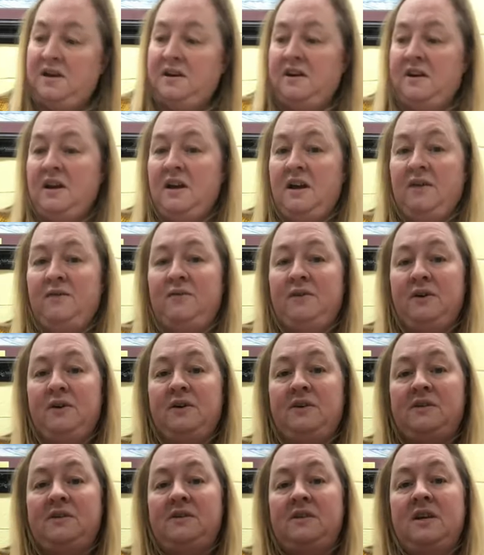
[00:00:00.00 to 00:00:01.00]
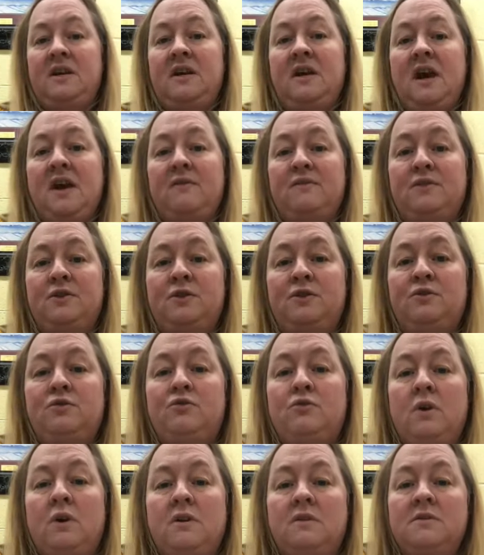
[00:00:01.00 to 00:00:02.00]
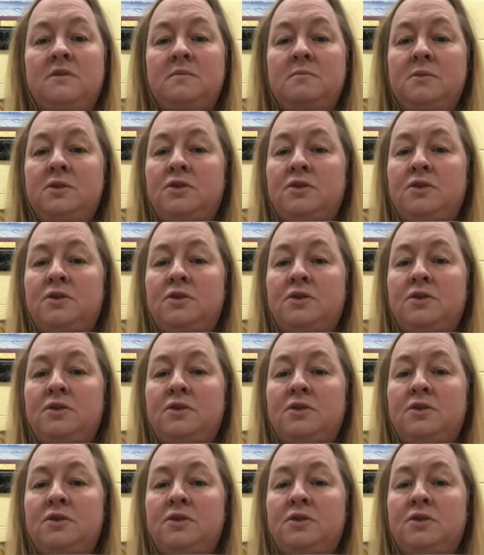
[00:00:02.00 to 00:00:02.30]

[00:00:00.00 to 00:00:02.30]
Now, if you can see, I've just drawn some